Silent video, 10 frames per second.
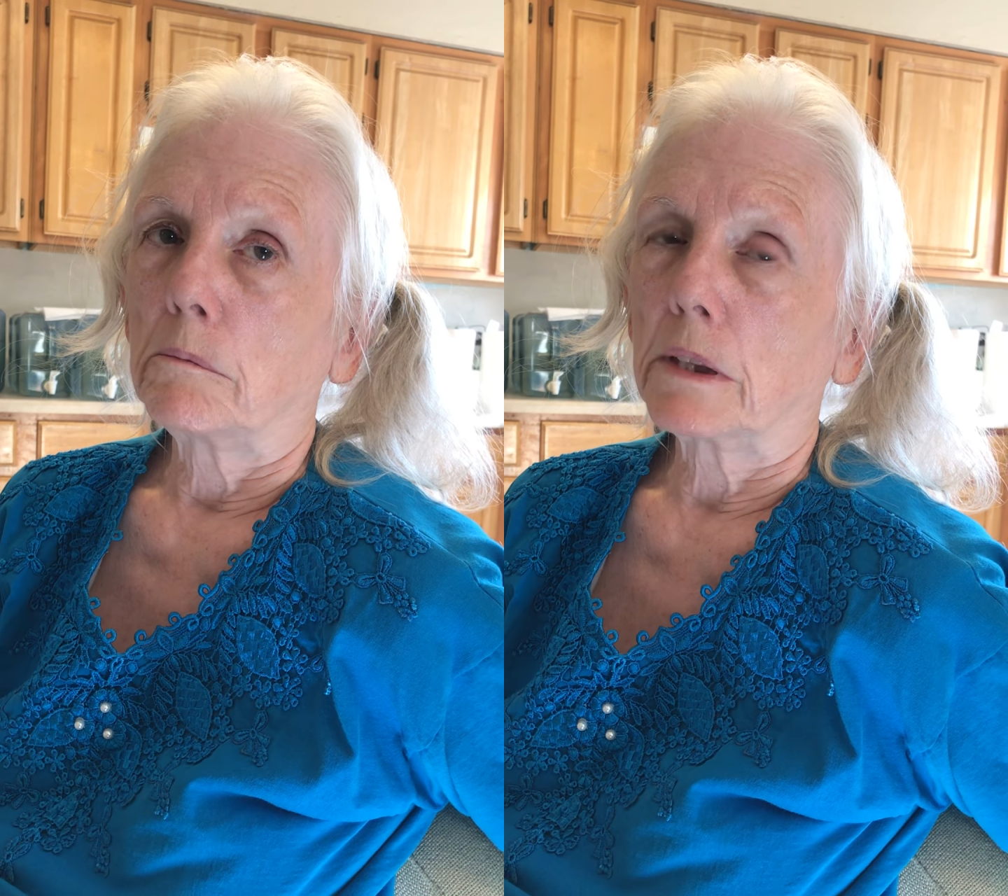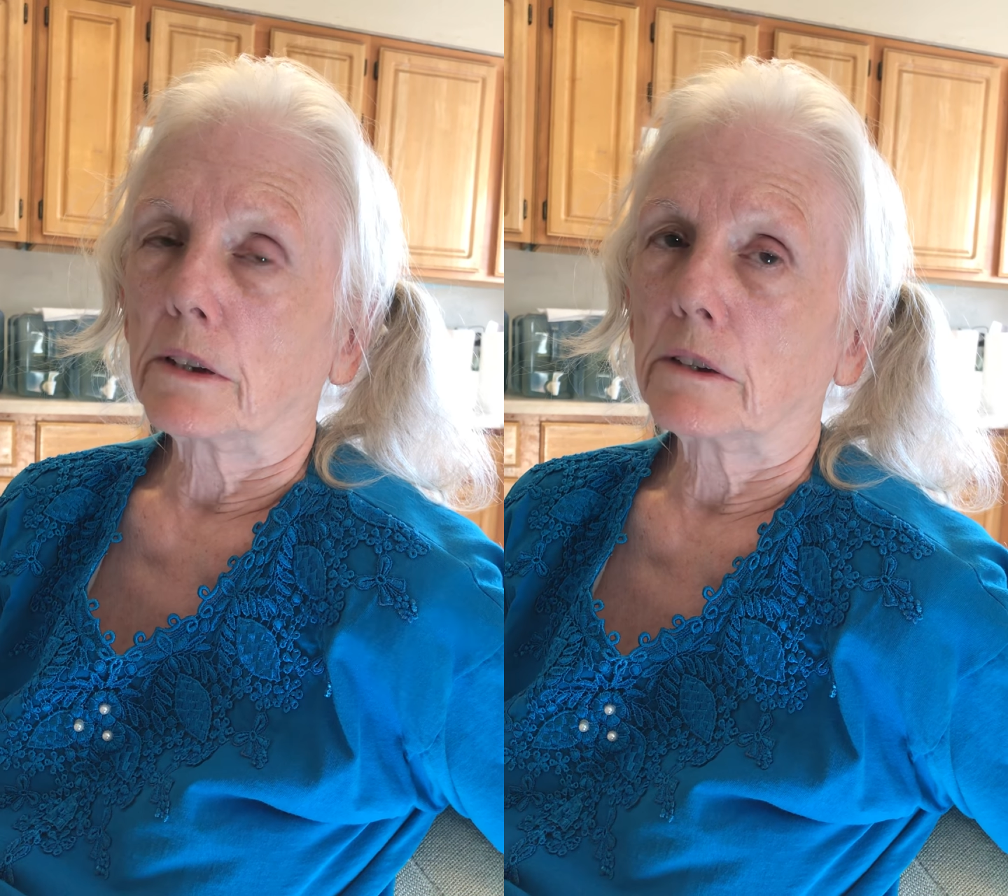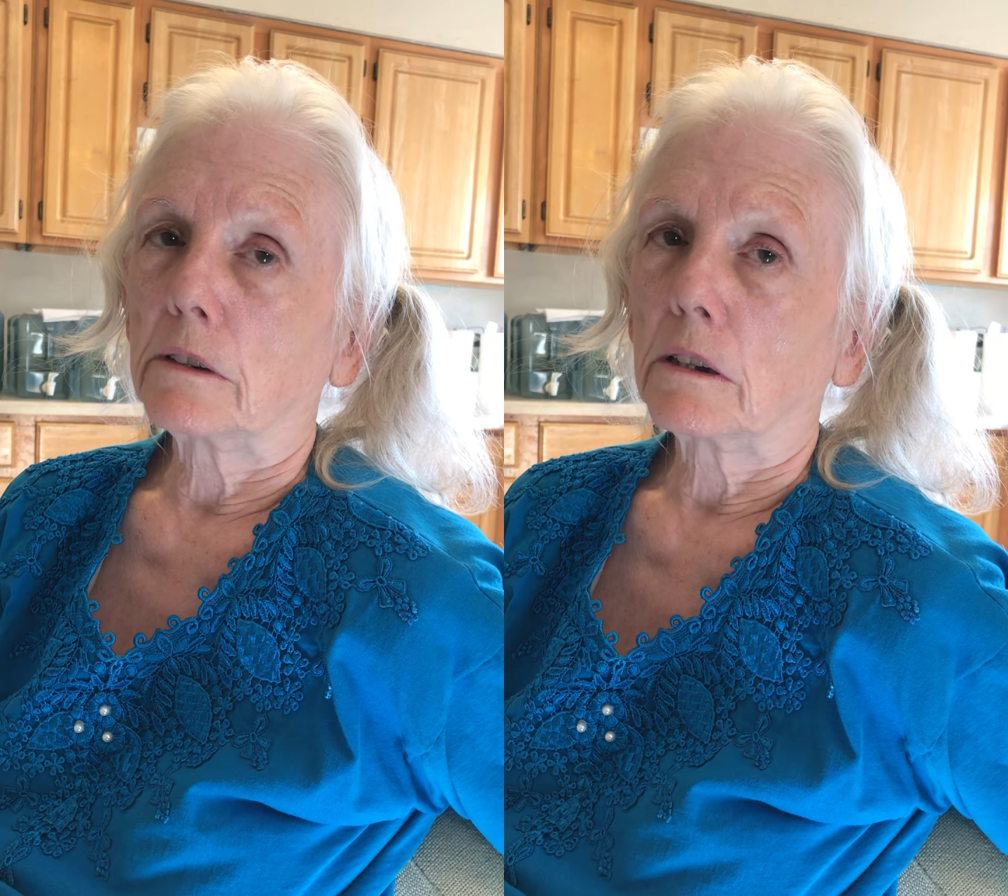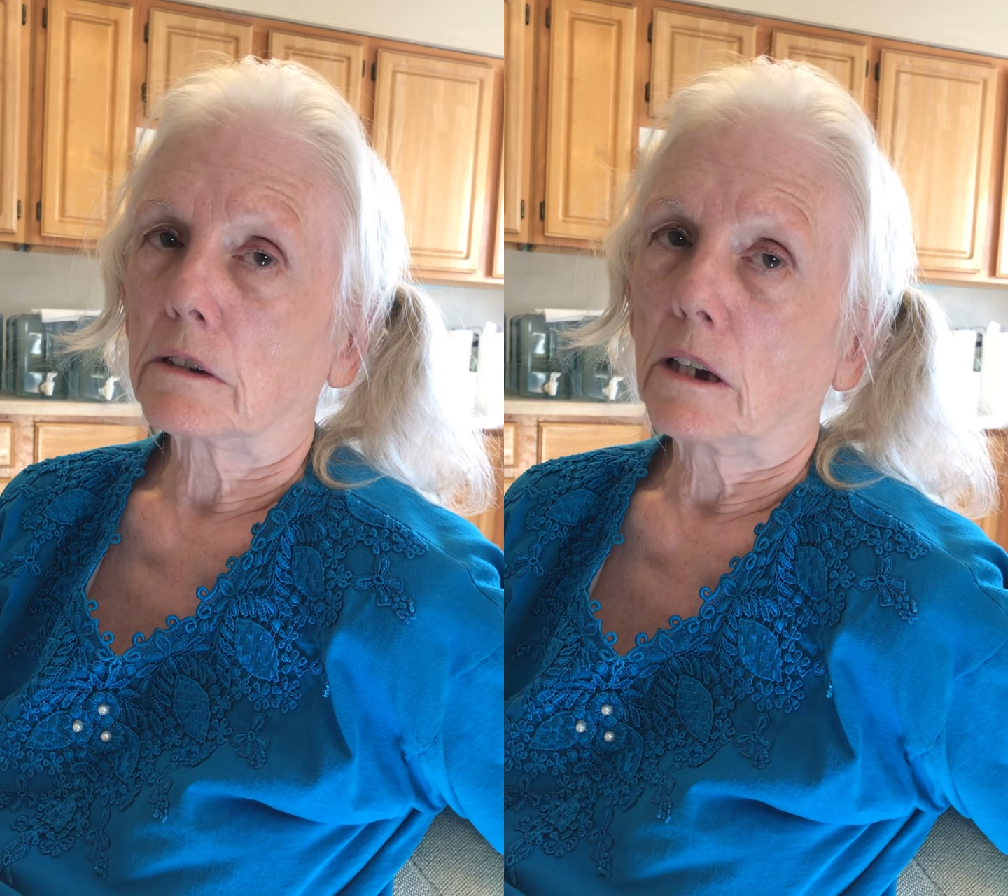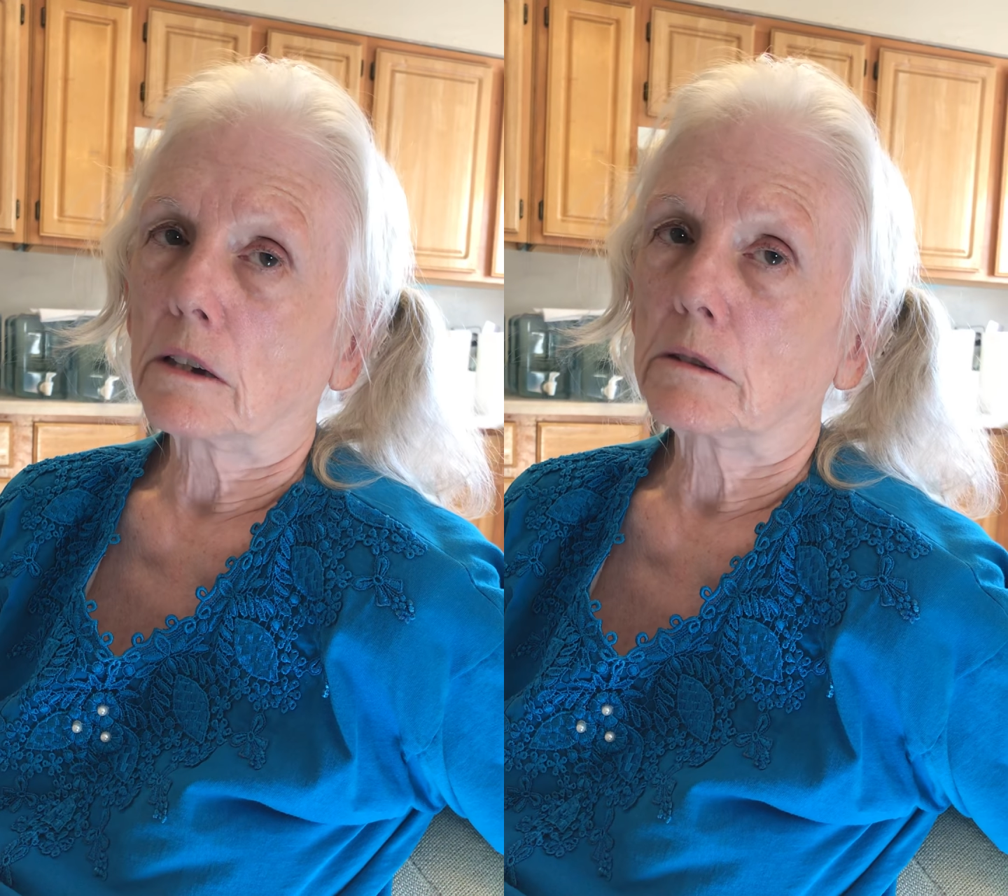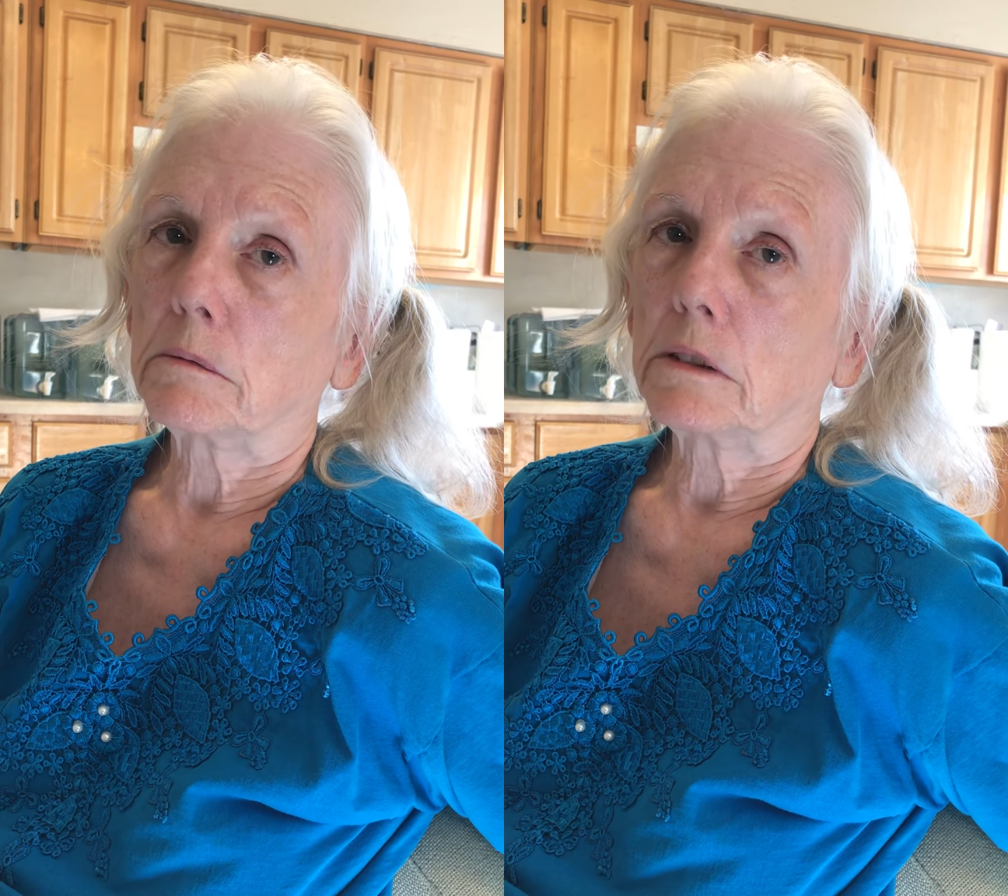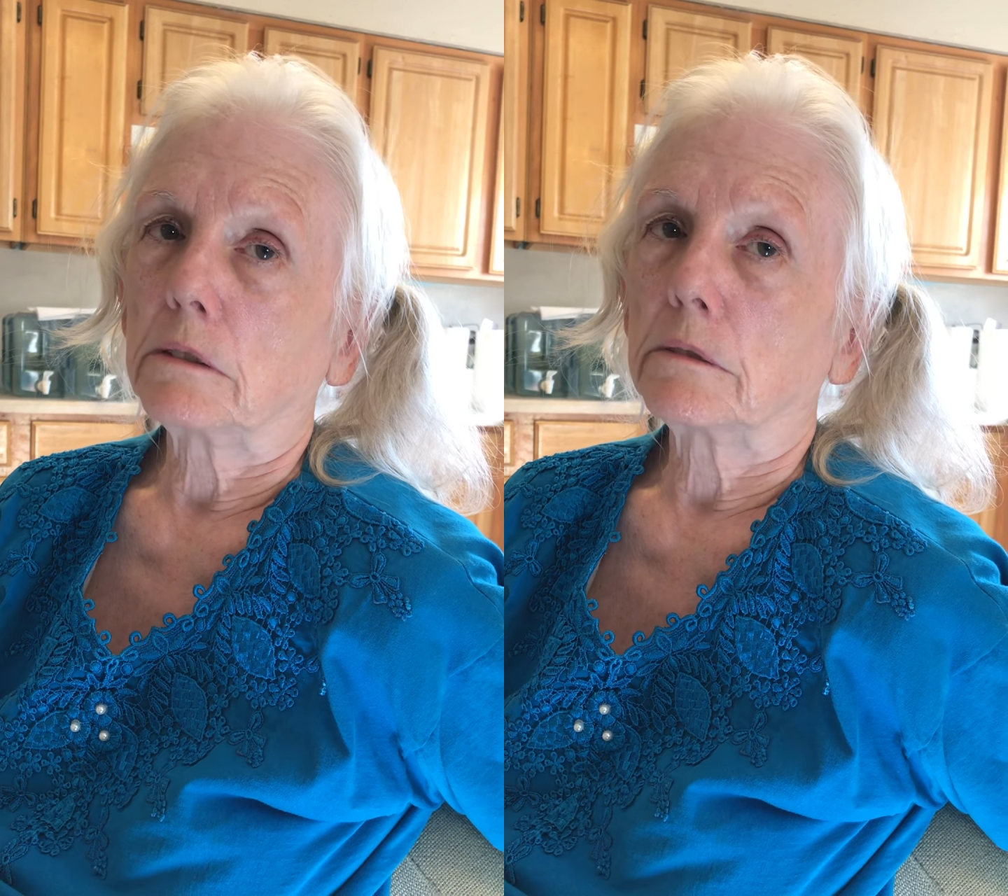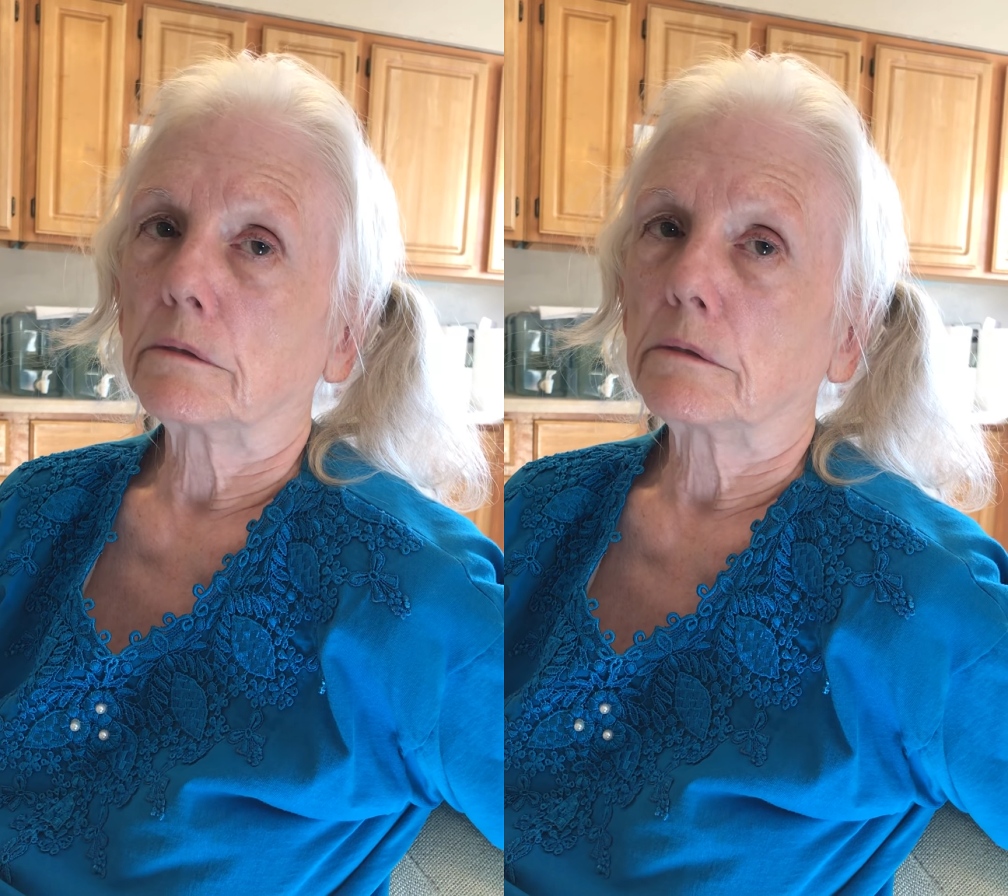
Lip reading: but they're not taxable.